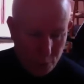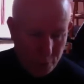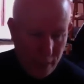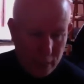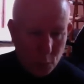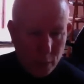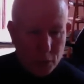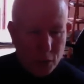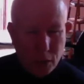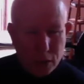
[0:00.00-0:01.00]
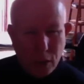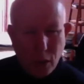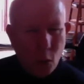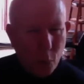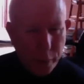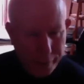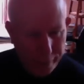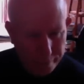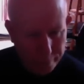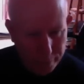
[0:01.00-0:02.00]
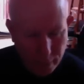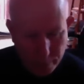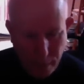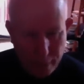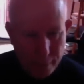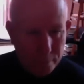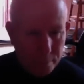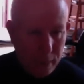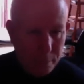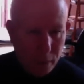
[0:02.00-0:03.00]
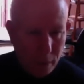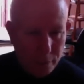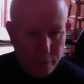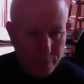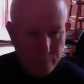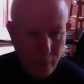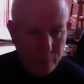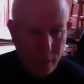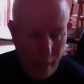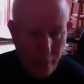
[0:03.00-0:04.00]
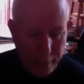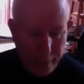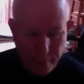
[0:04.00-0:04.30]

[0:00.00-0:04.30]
That's what it's called colloquially by the people of the, of the area.